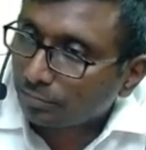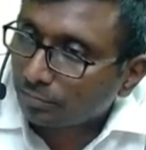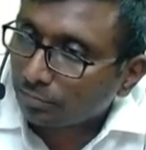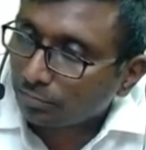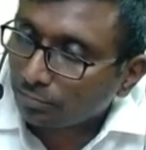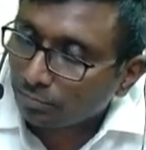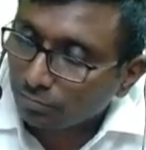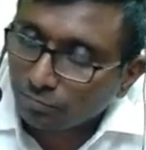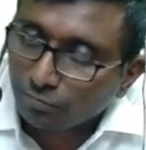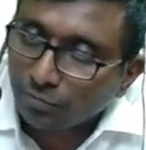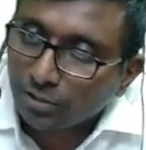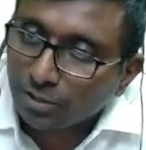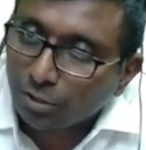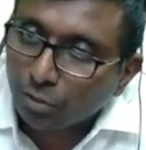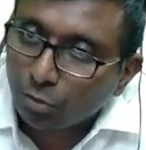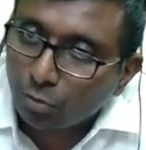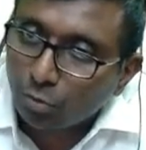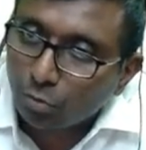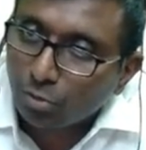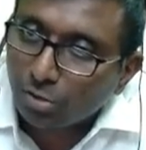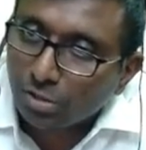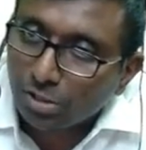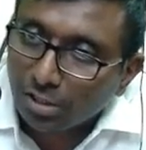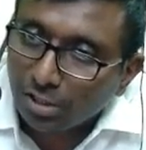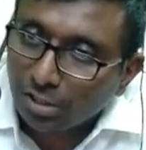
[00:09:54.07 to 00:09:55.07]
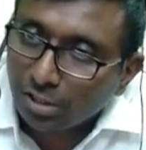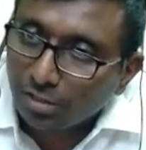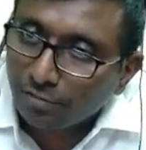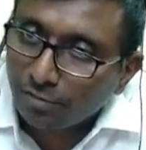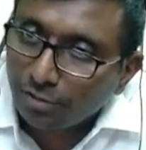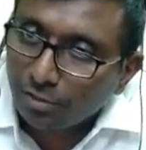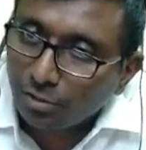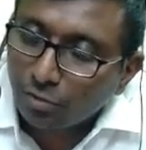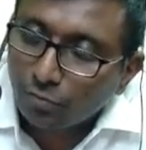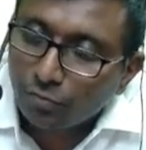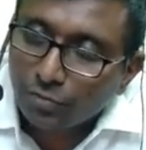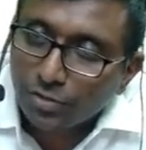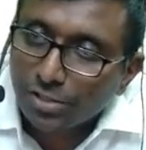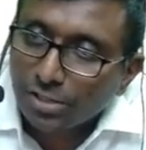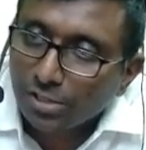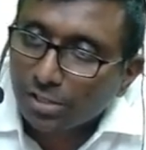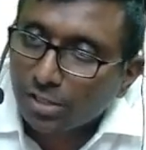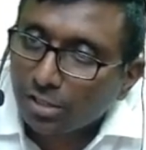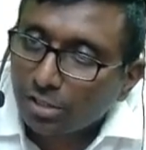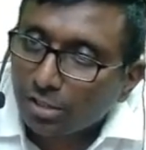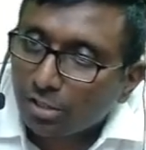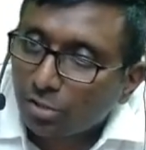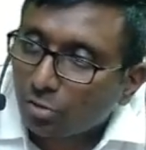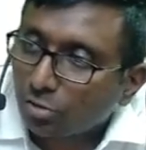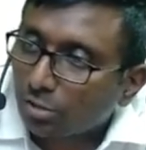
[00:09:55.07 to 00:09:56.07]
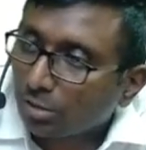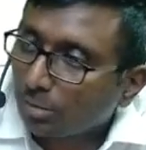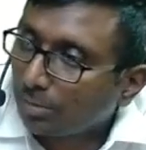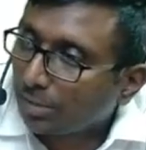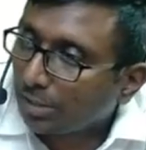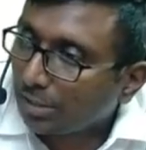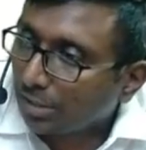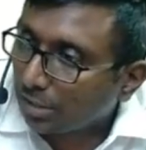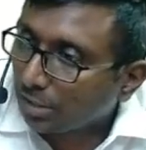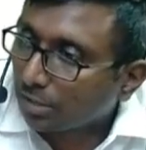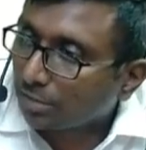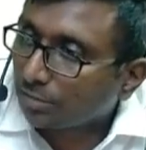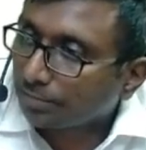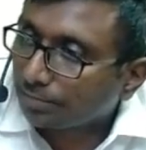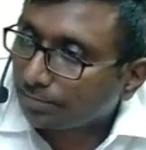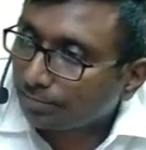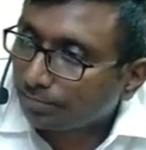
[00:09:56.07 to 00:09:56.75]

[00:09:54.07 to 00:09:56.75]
When the goods are given to physically to the buyer,